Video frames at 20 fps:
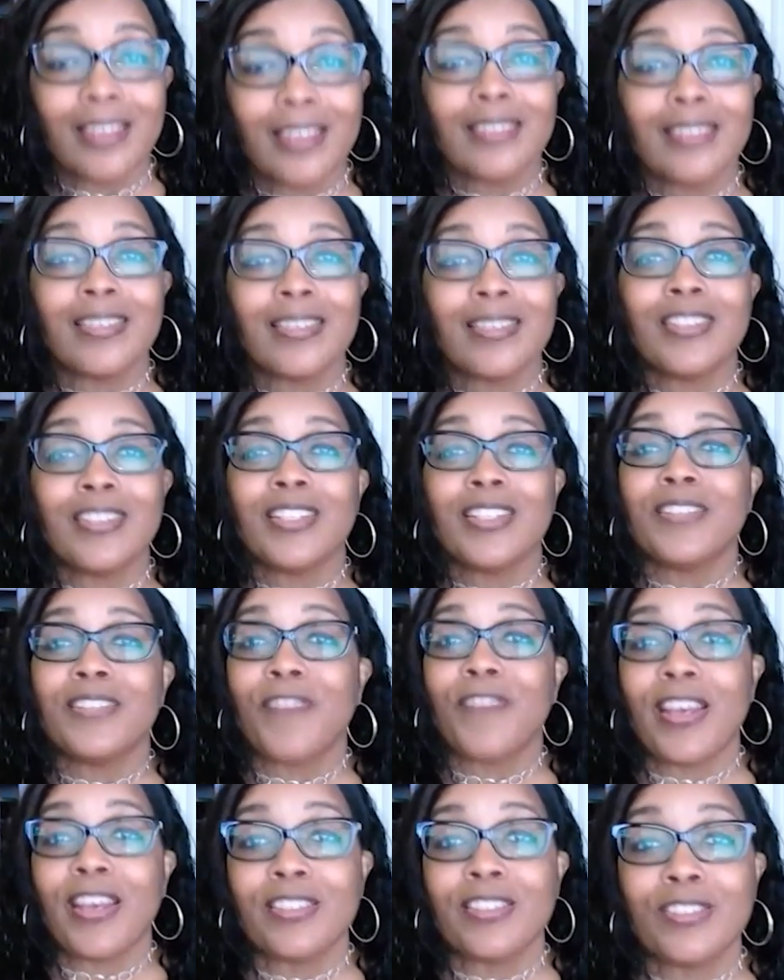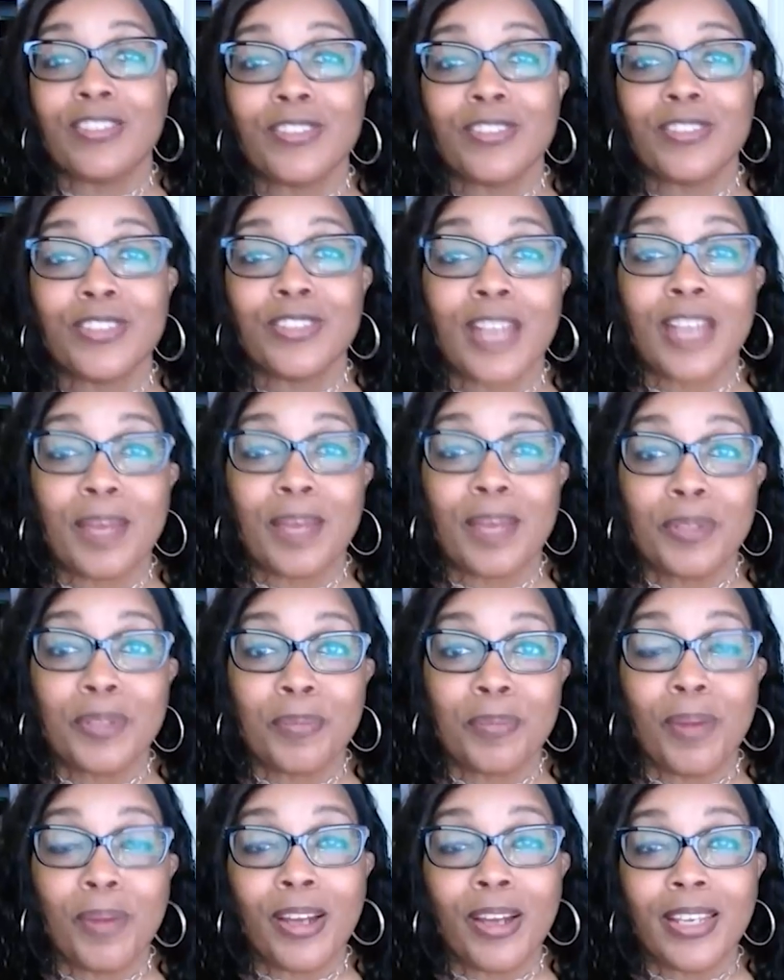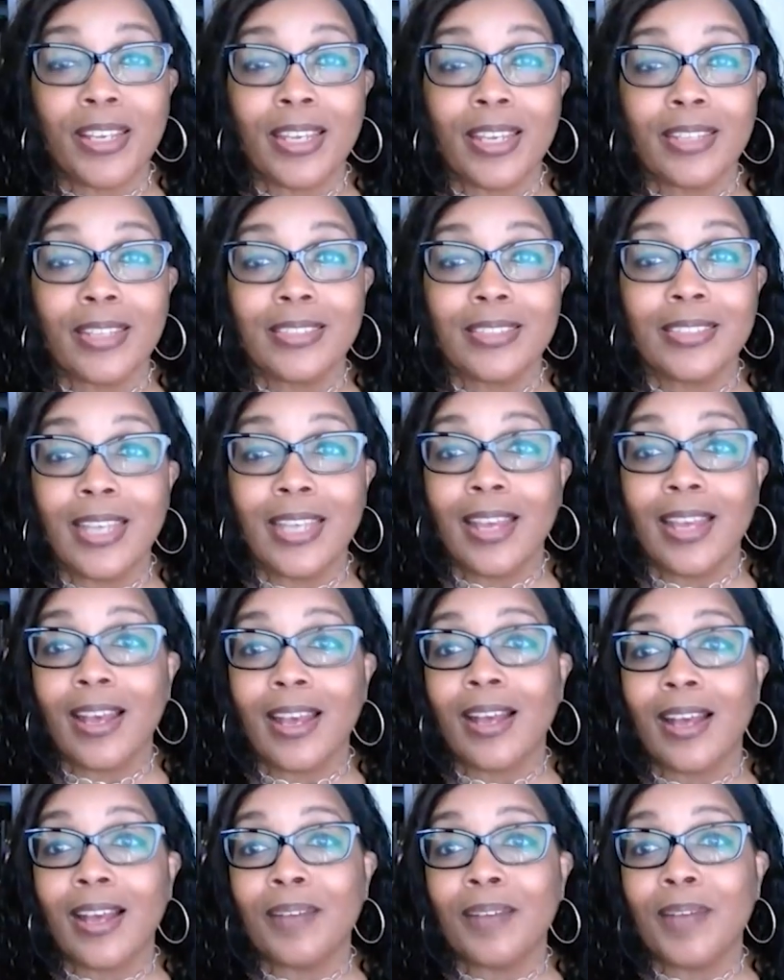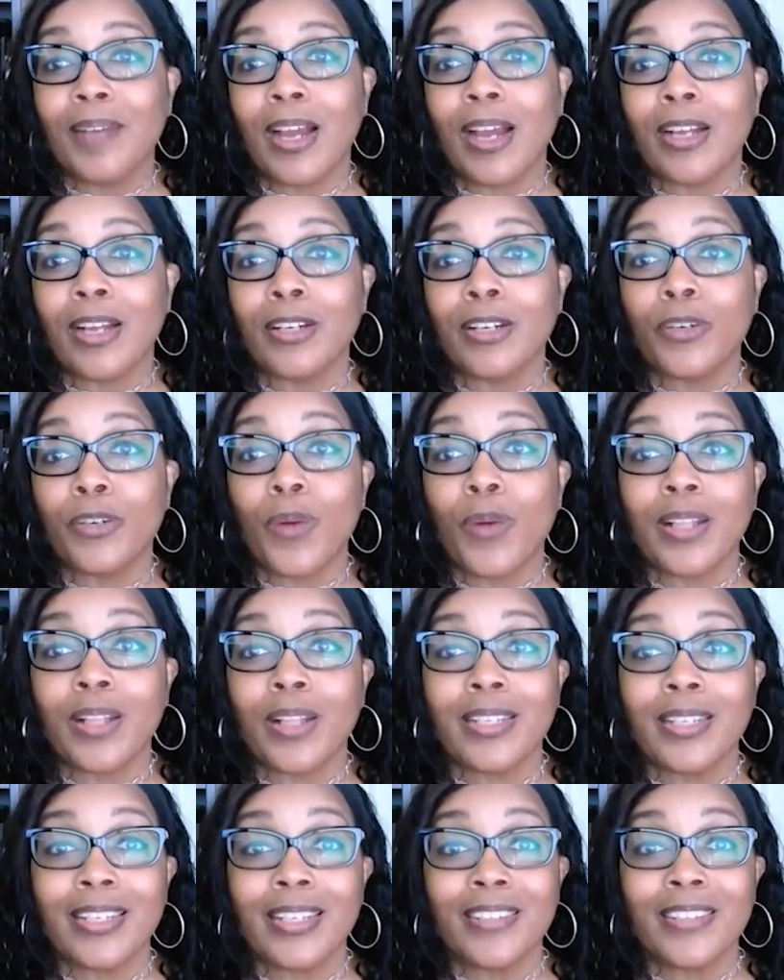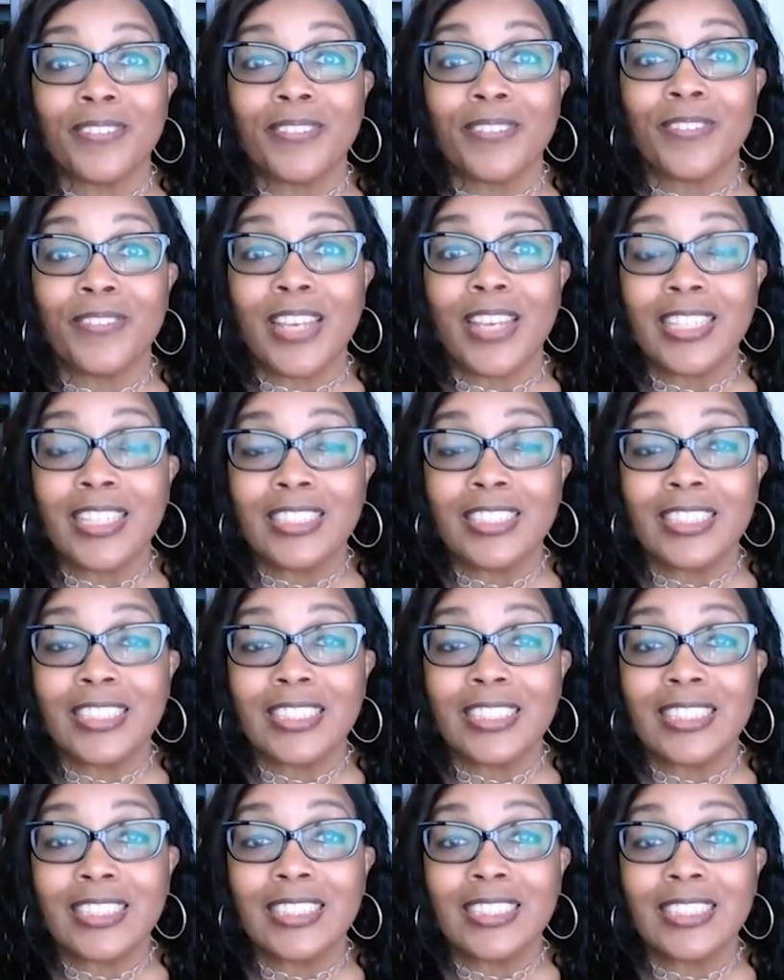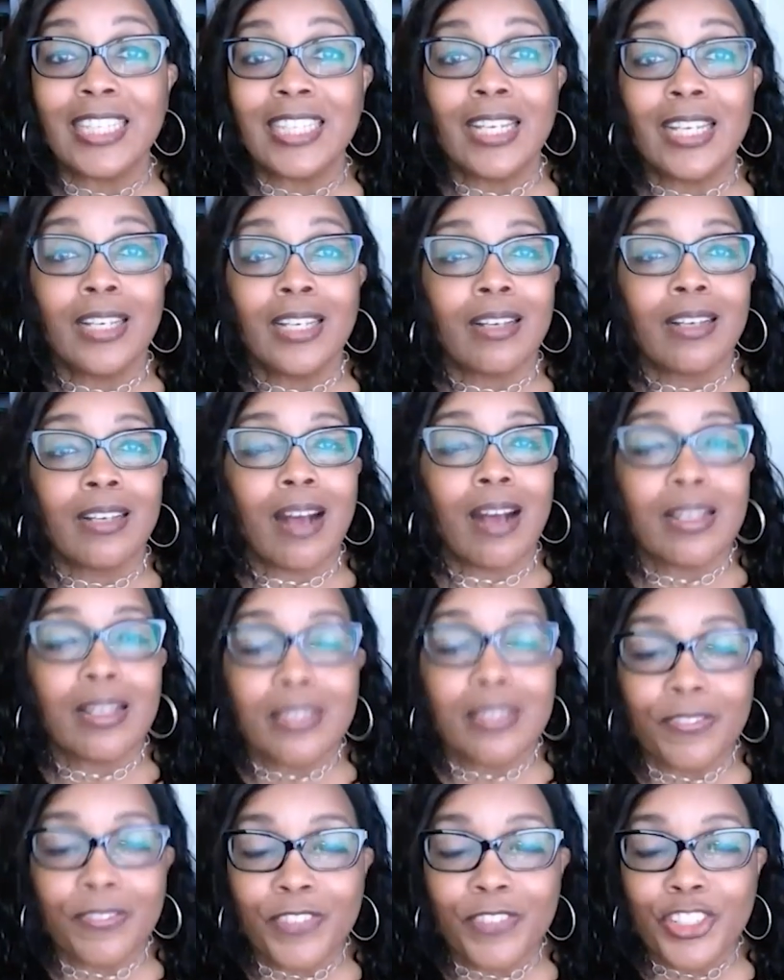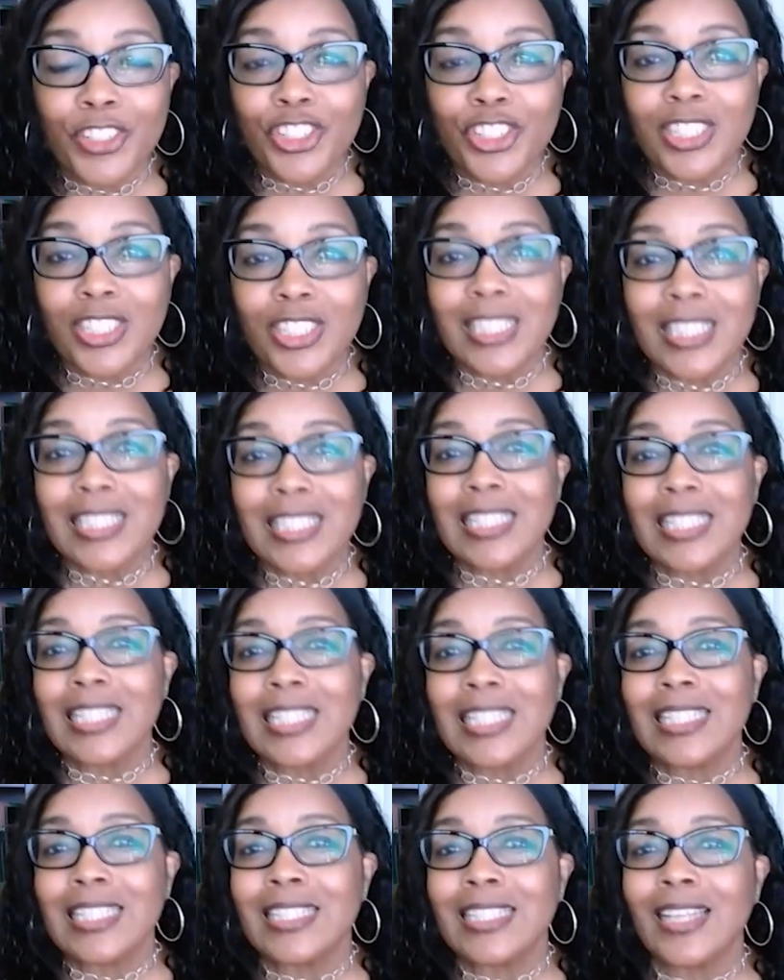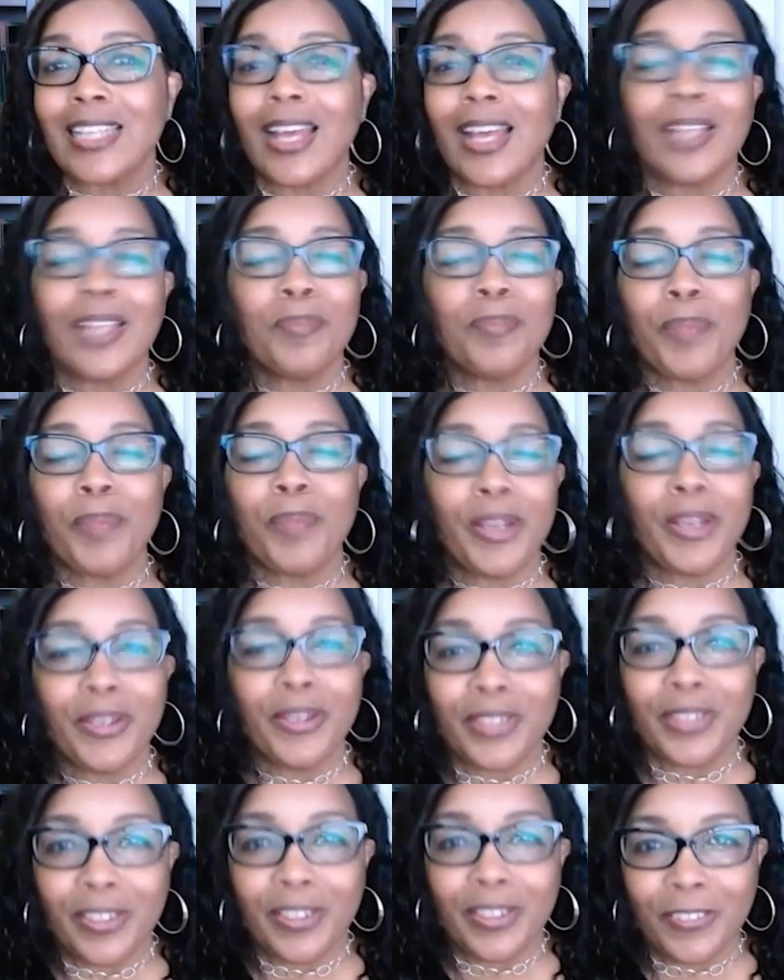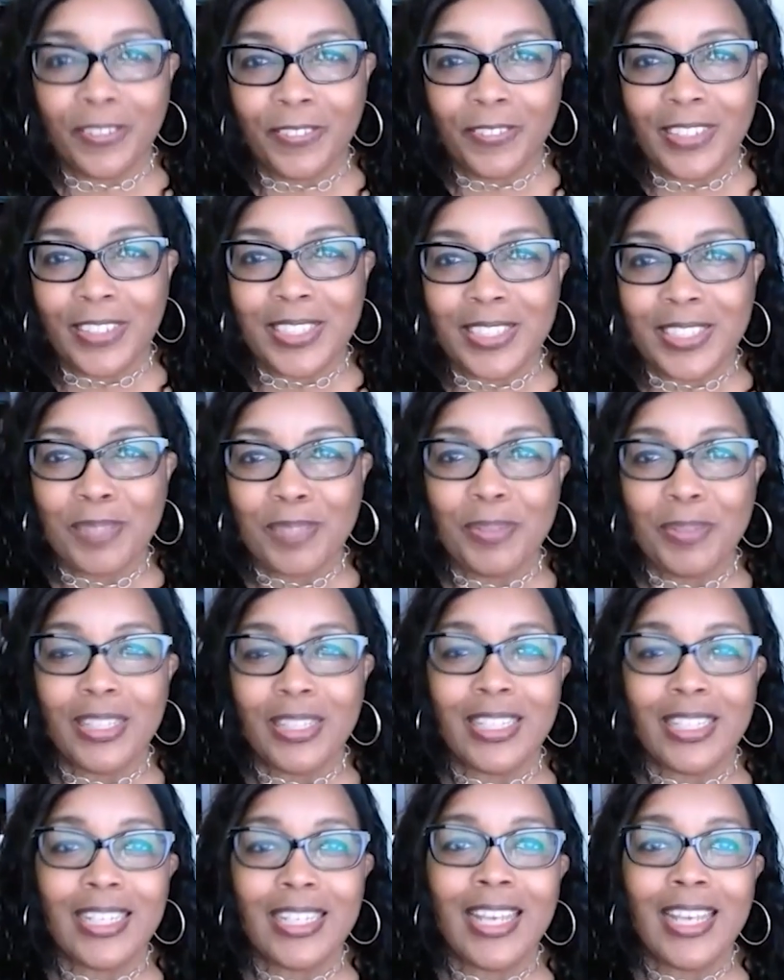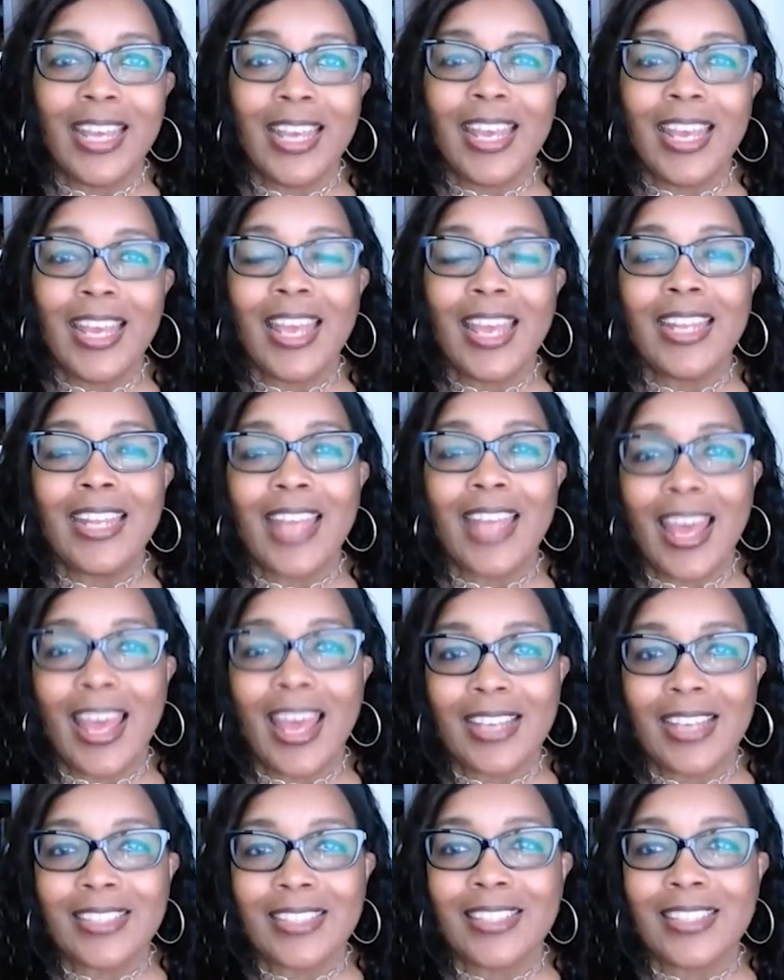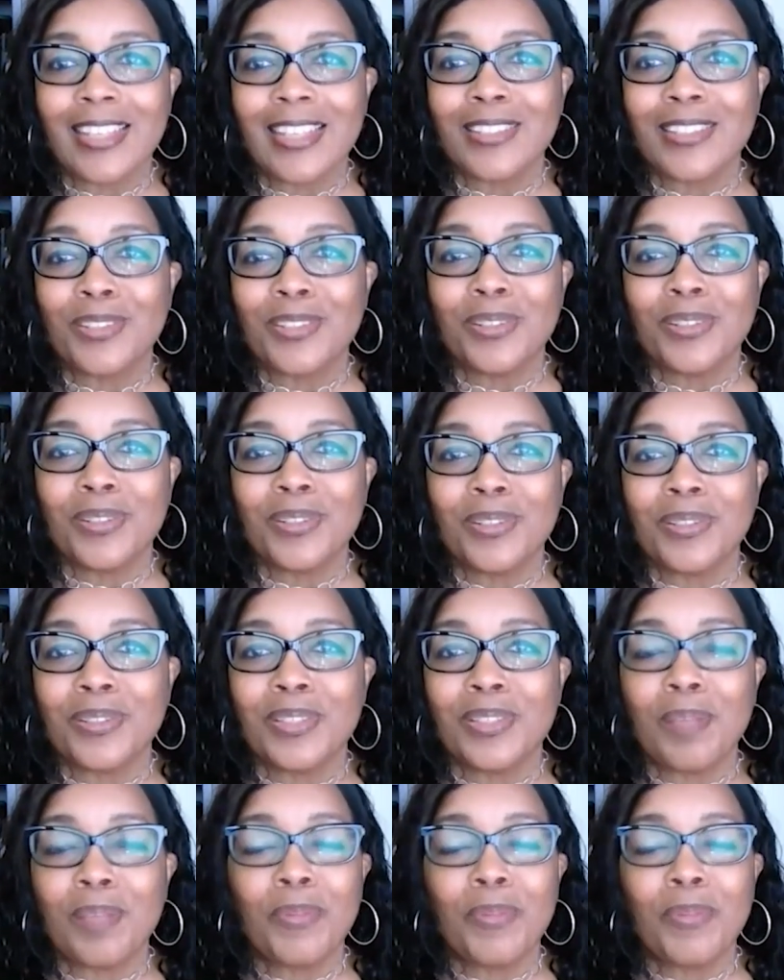such as faster time to market, higher quality innovation, cost efficiencies, unparalleled flexibility, and access to some of the